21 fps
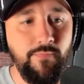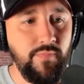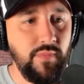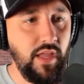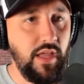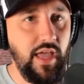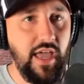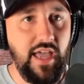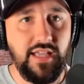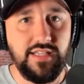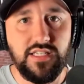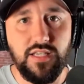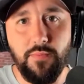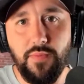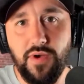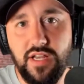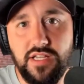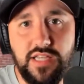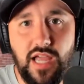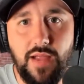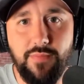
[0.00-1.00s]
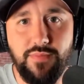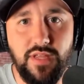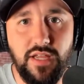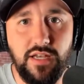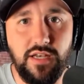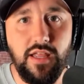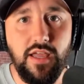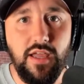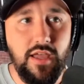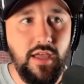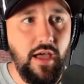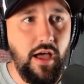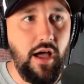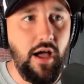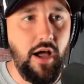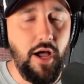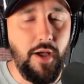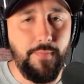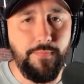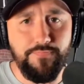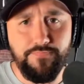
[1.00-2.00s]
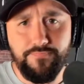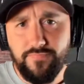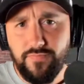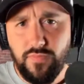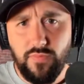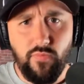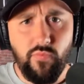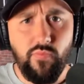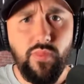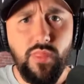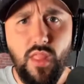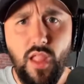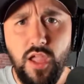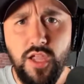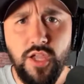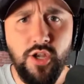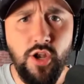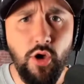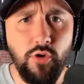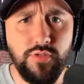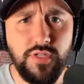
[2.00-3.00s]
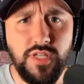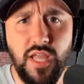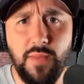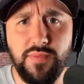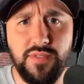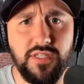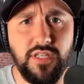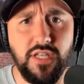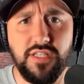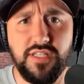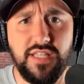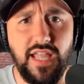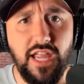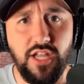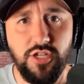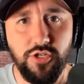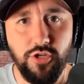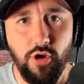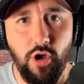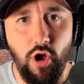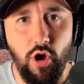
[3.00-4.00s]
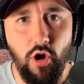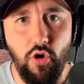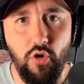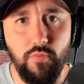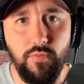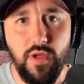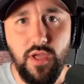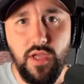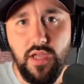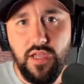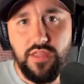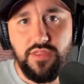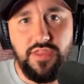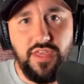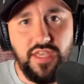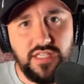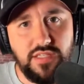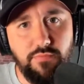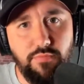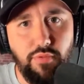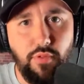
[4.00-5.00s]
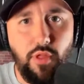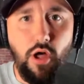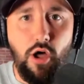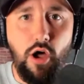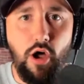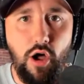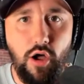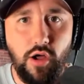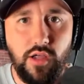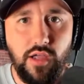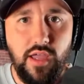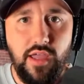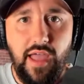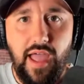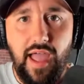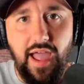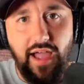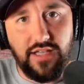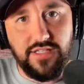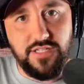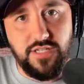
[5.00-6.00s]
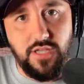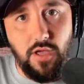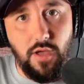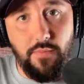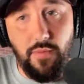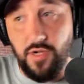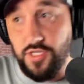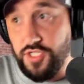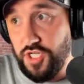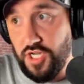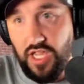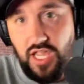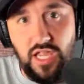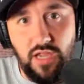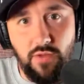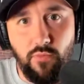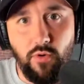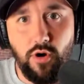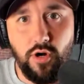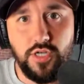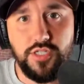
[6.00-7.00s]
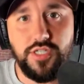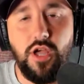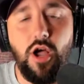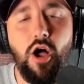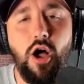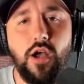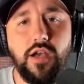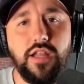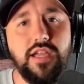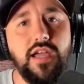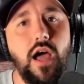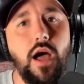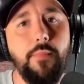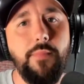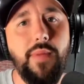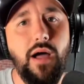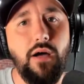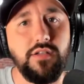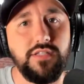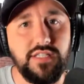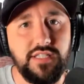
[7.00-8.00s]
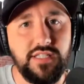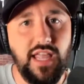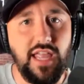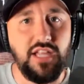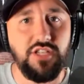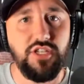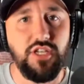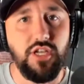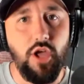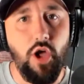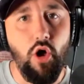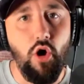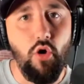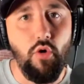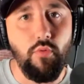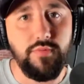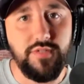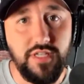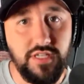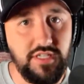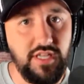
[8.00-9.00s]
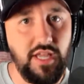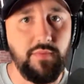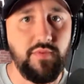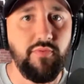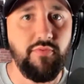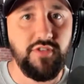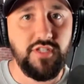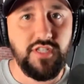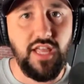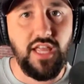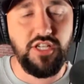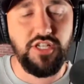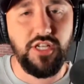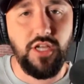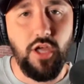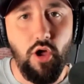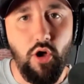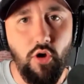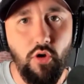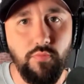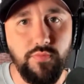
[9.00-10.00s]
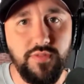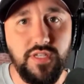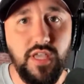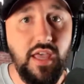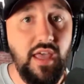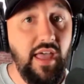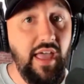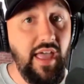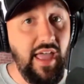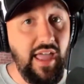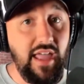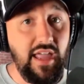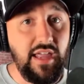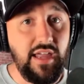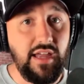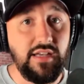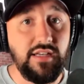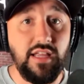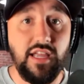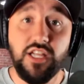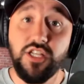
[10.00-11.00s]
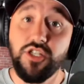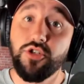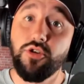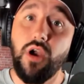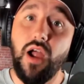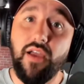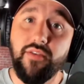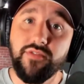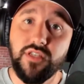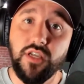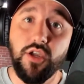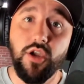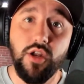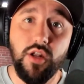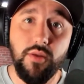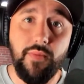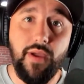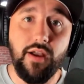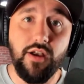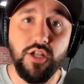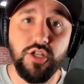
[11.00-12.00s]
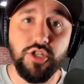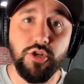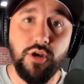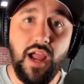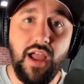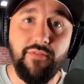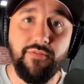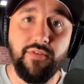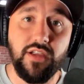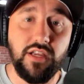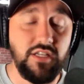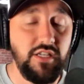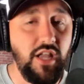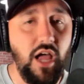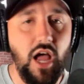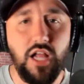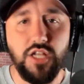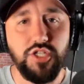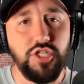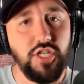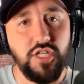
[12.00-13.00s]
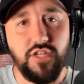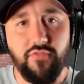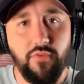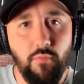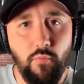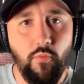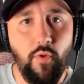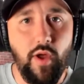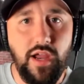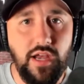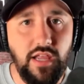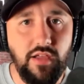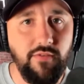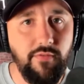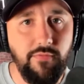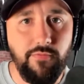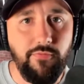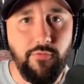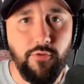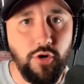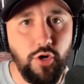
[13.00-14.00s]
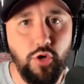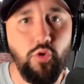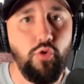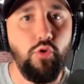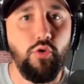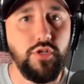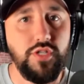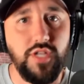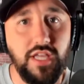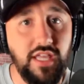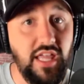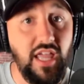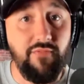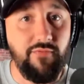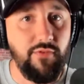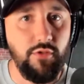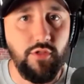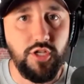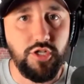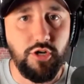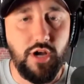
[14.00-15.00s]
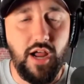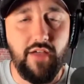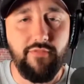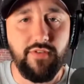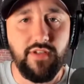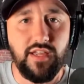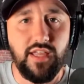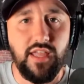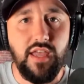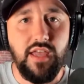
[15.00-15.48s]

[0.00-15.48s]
hey, somebody typed in tips to stage your home. This blog has a bunch of keywords on it about staging homes and tips for staging homes. And it drives a good amount of traffic, not just from waiting for Google to give you the traffic